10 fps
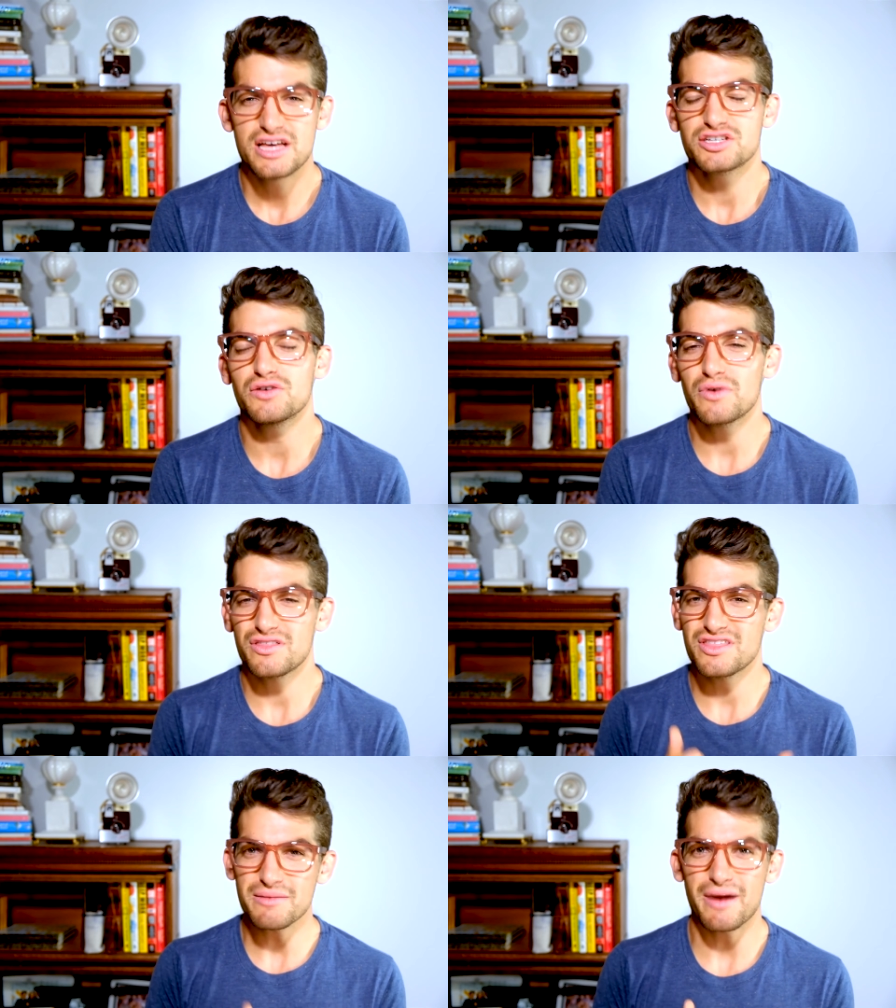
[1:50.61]
So
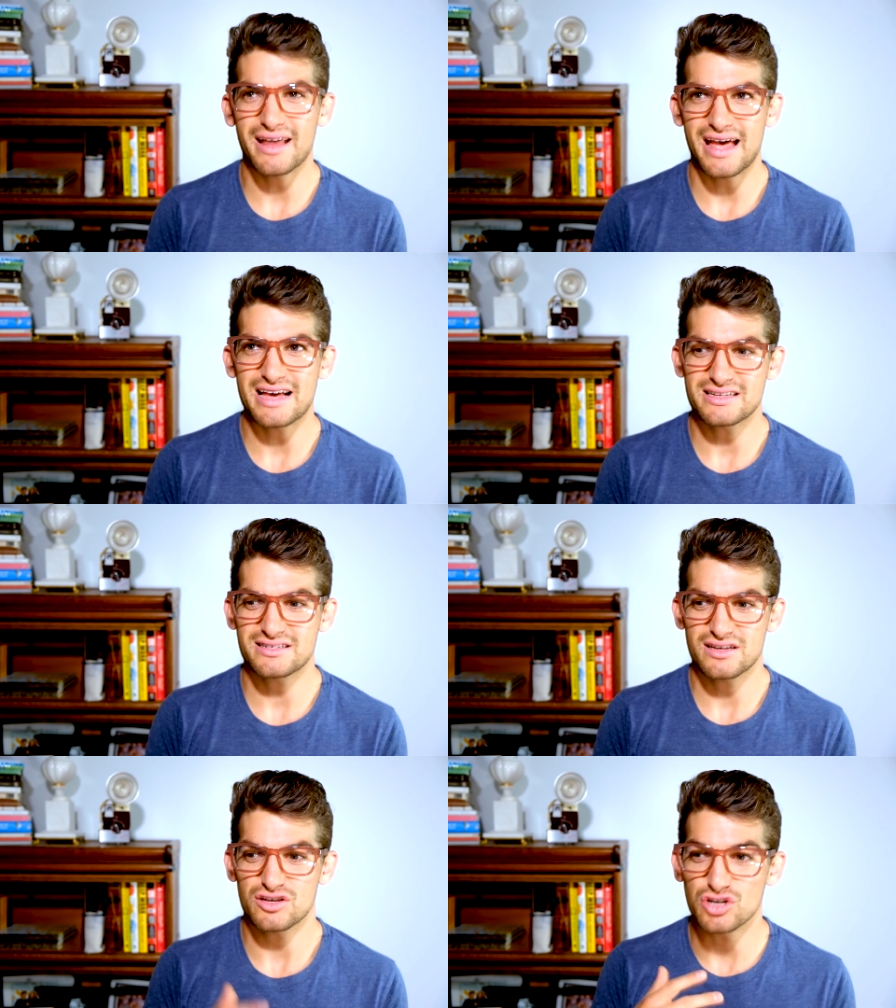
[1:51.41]
think about it
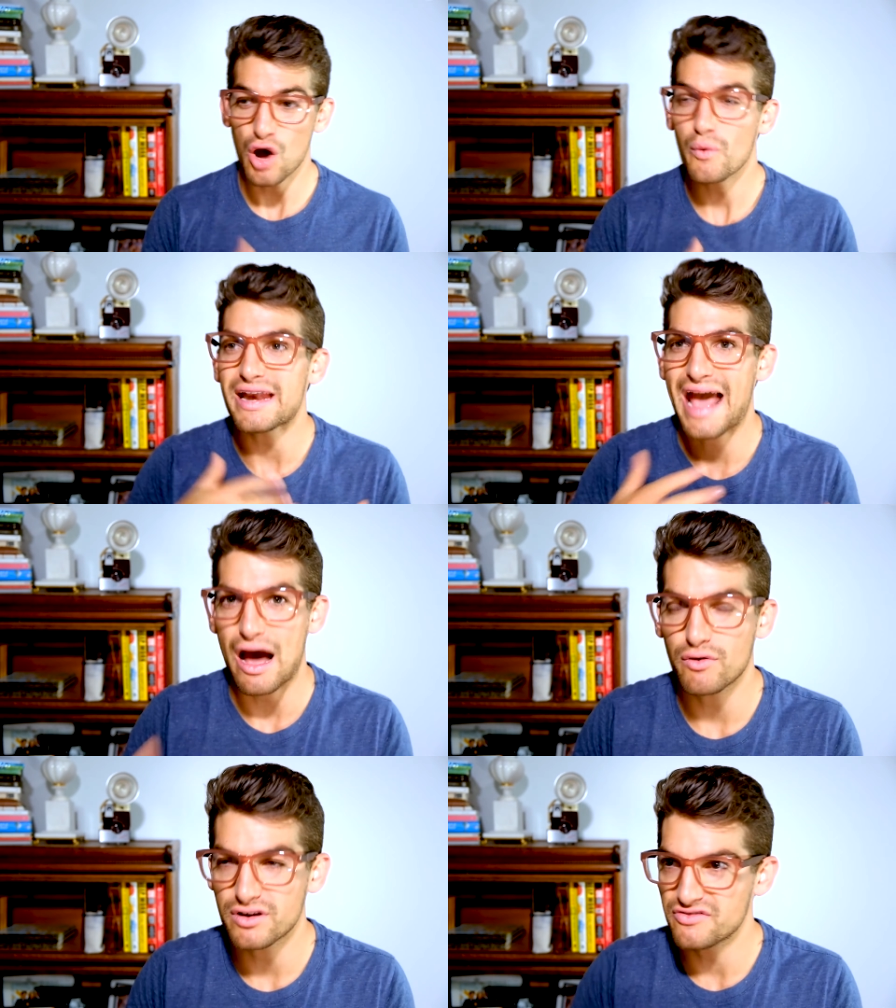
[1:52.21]
as going
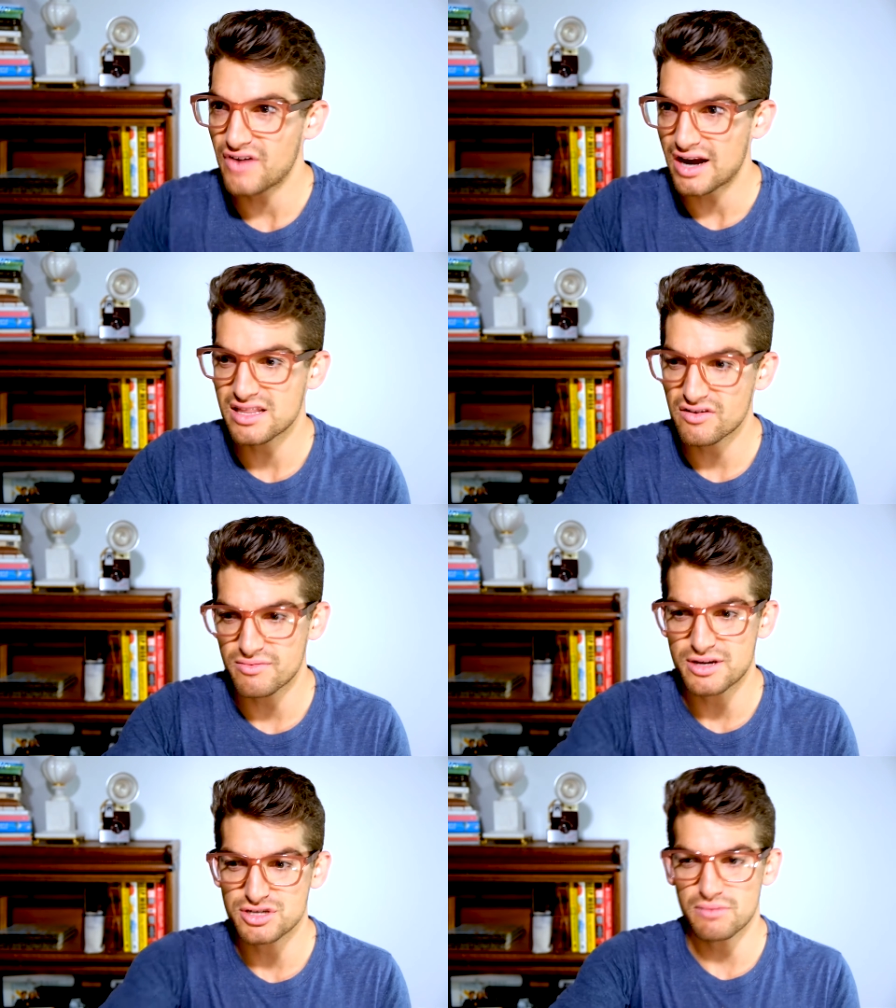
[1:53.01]
out, finding the
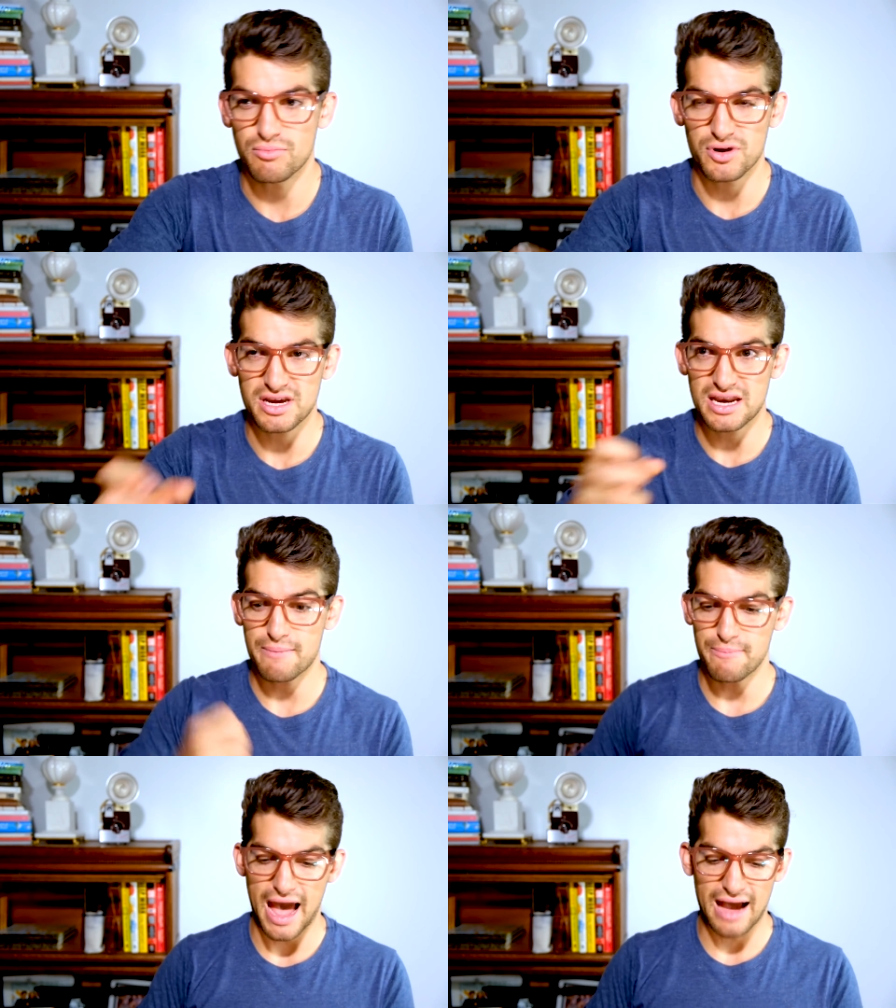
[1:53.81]
information, and bringing
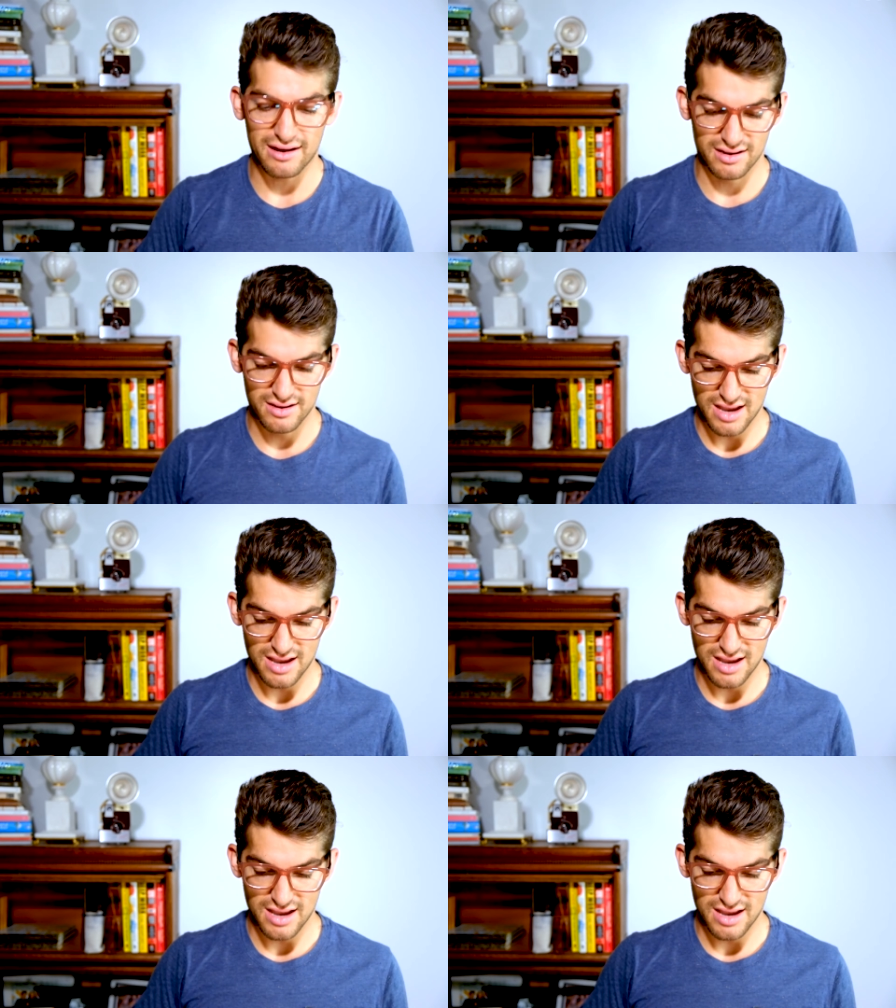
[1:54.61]
it back,